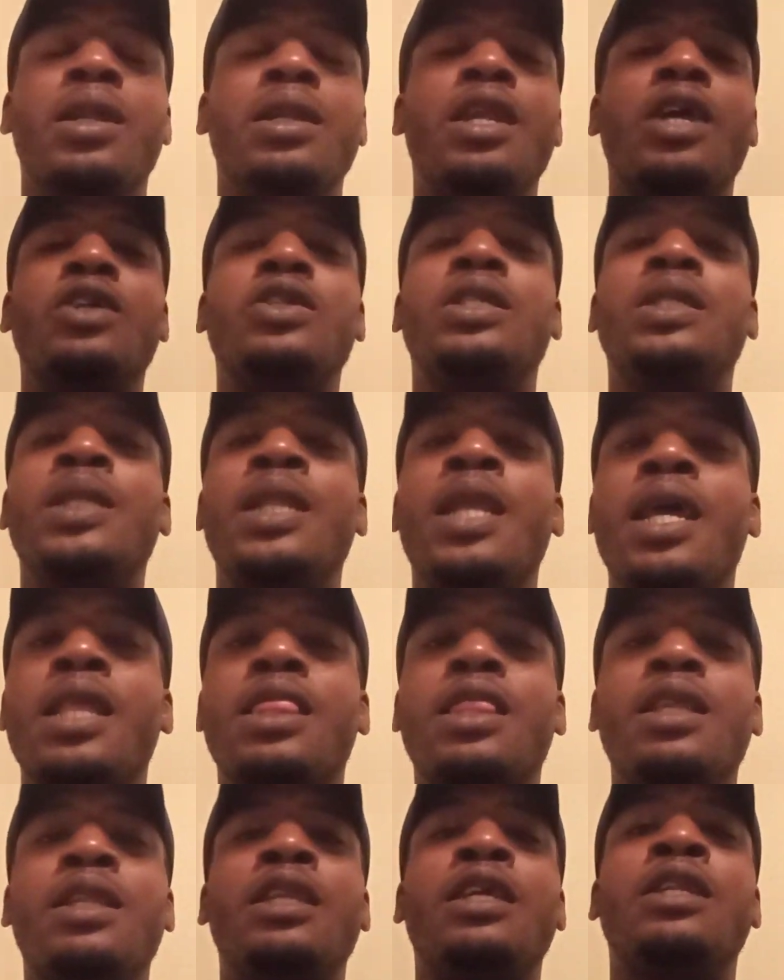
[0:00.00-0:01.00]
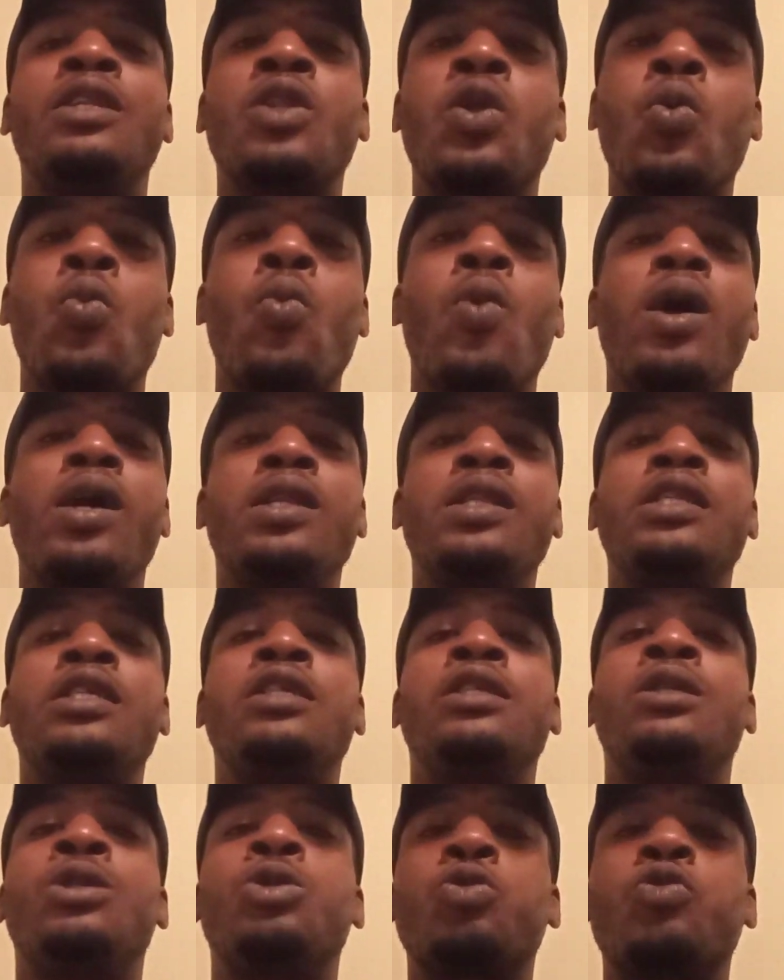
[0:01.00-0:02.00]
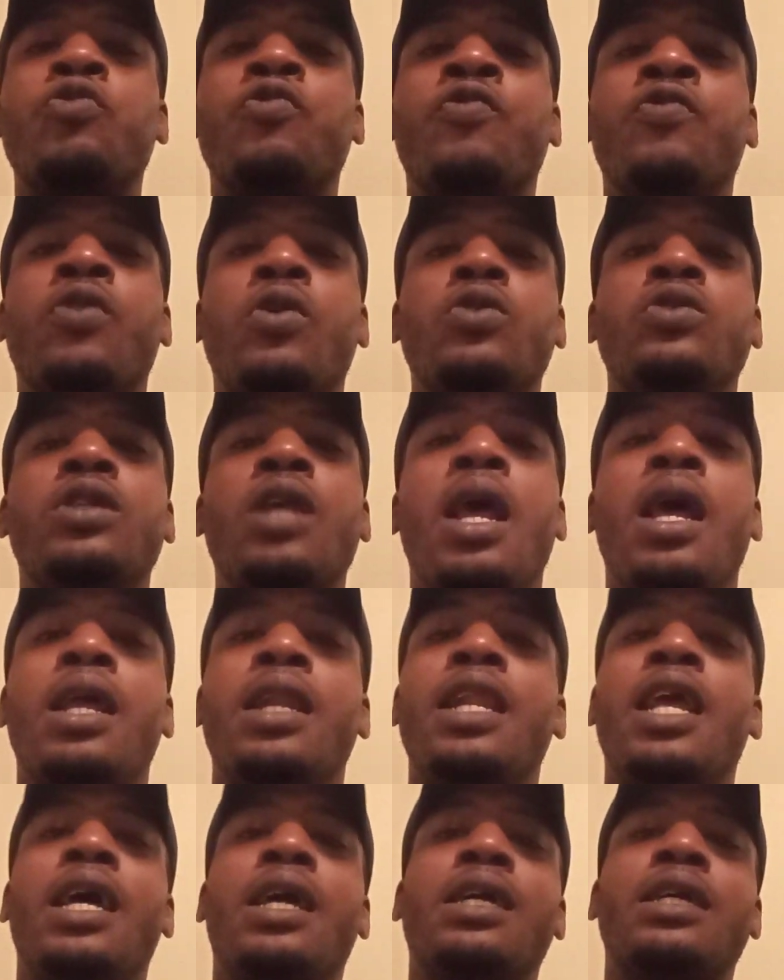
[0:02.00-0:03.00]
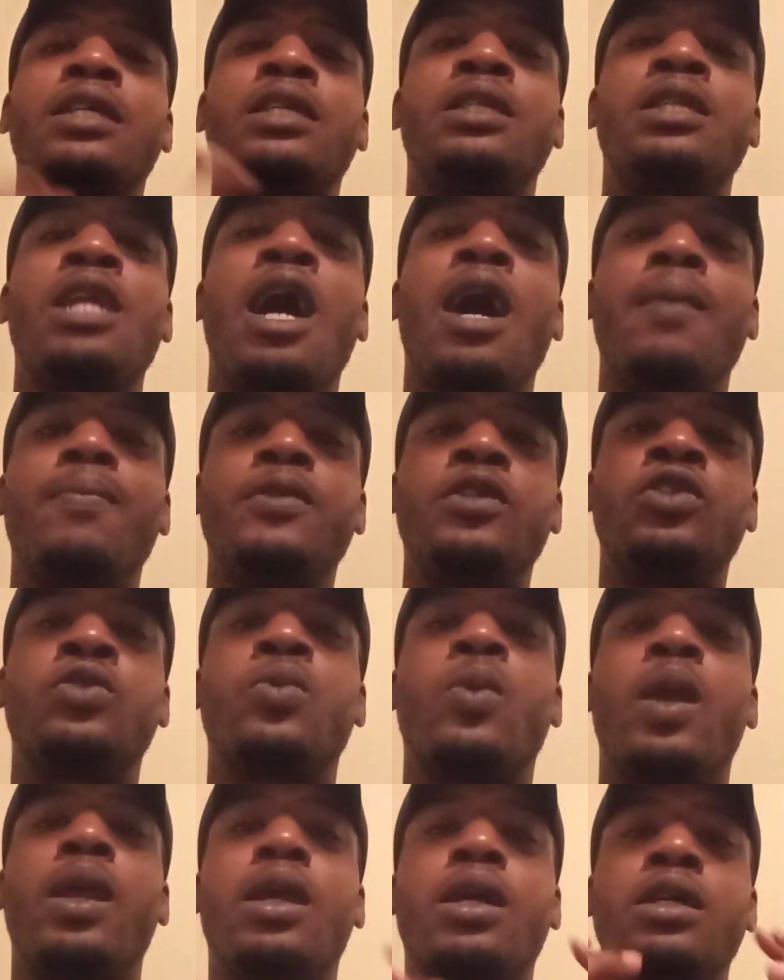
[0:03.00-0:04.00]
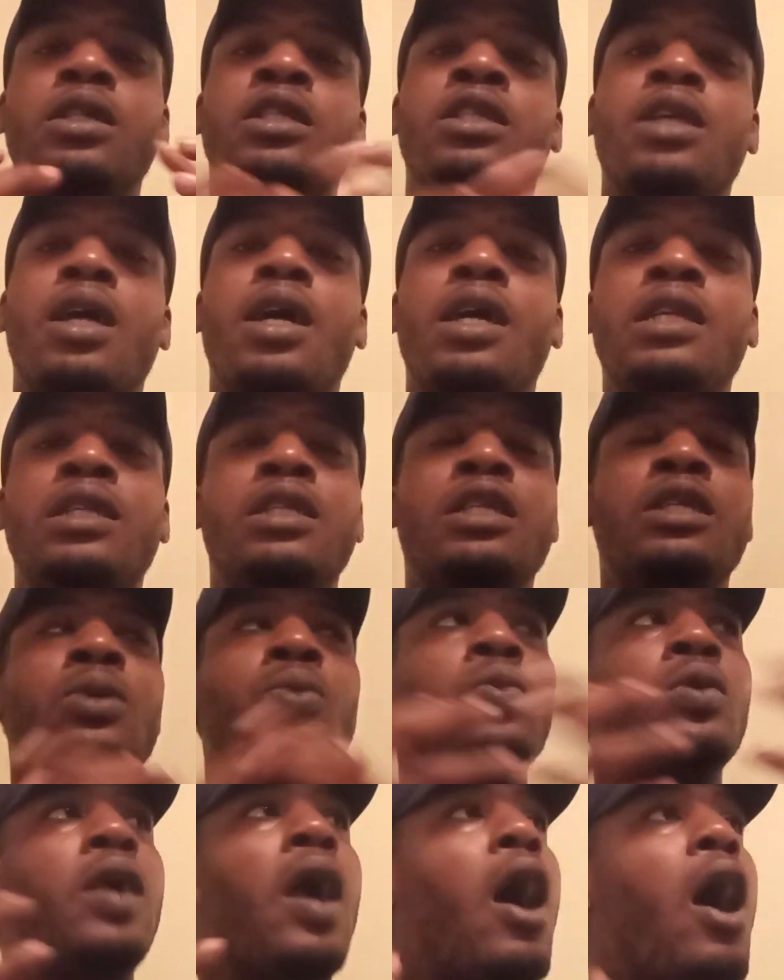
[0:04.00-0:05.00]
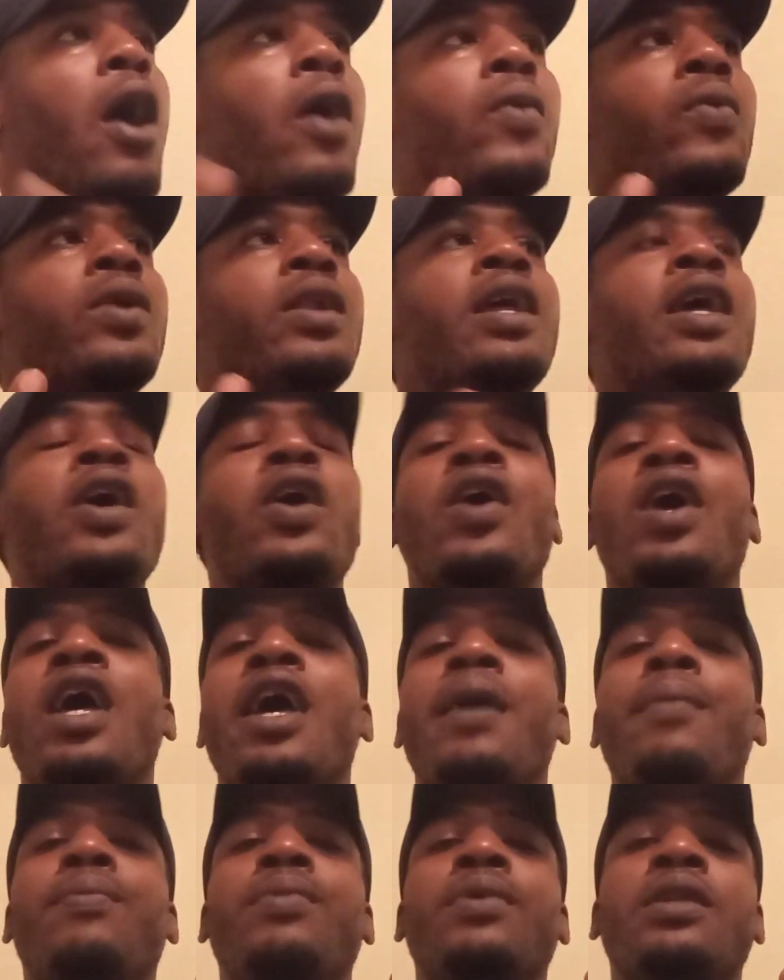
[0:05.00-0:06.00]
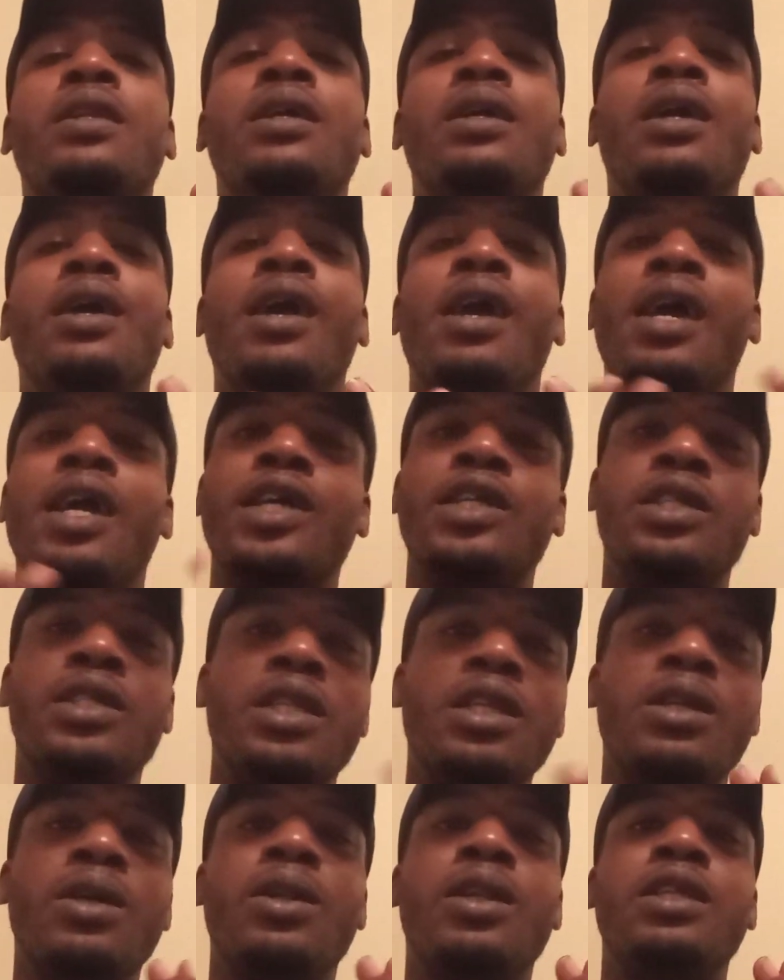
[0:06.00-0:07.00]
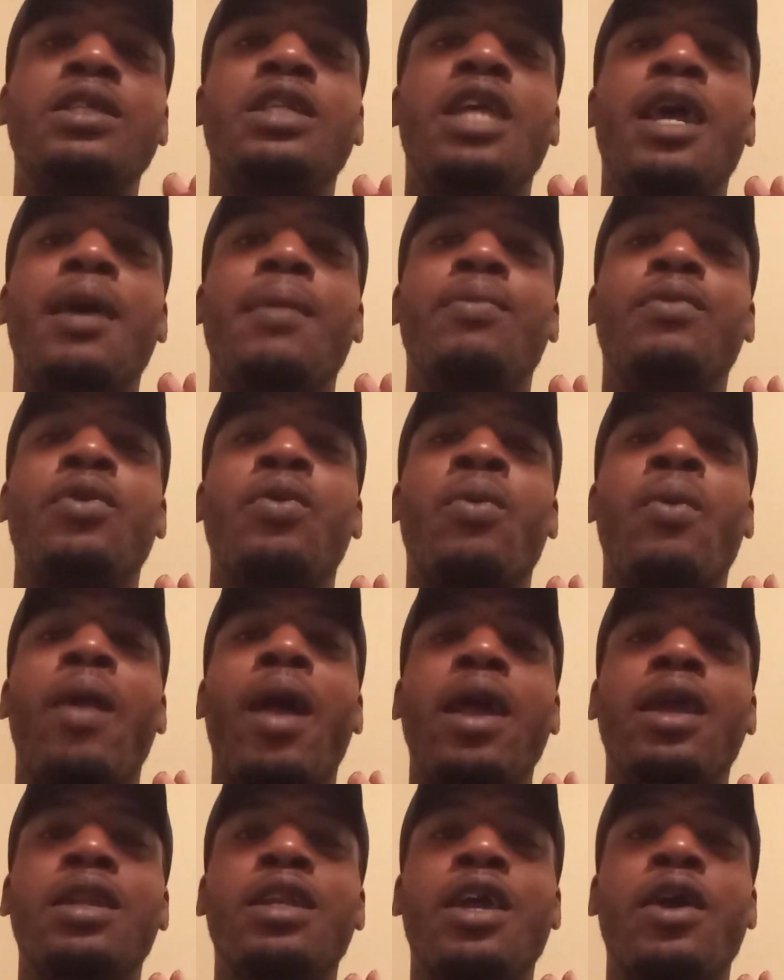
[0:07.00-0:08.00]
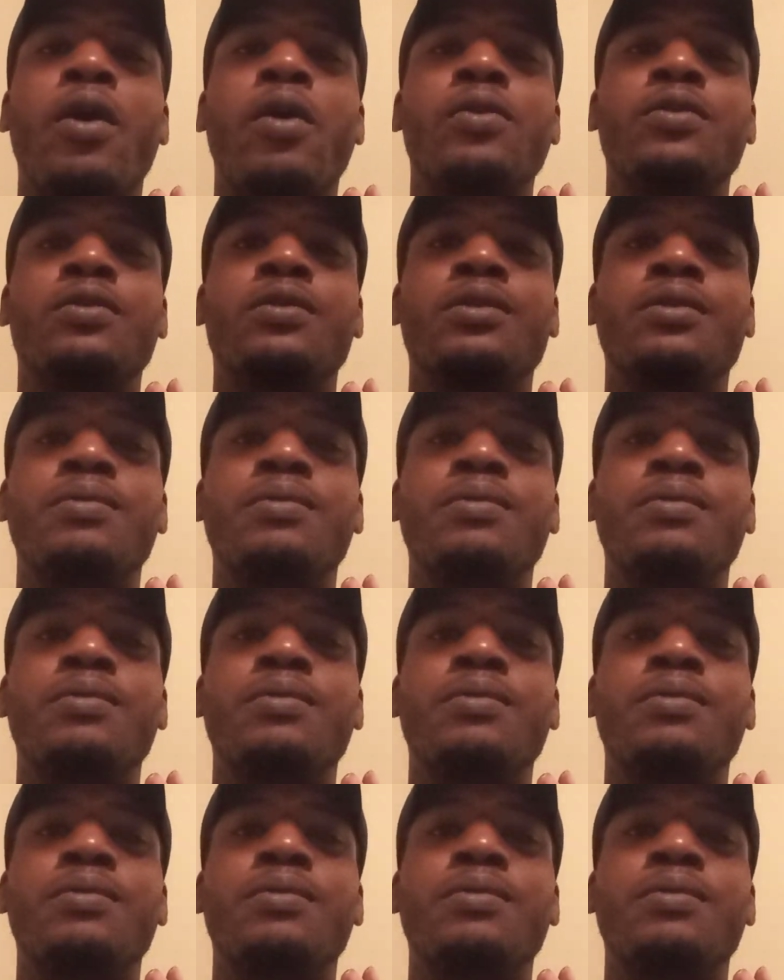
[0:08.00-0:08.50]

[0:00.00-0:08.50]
There's nothing and no one in this universe that can stop this great conjunction what already have happening and still is happening right now.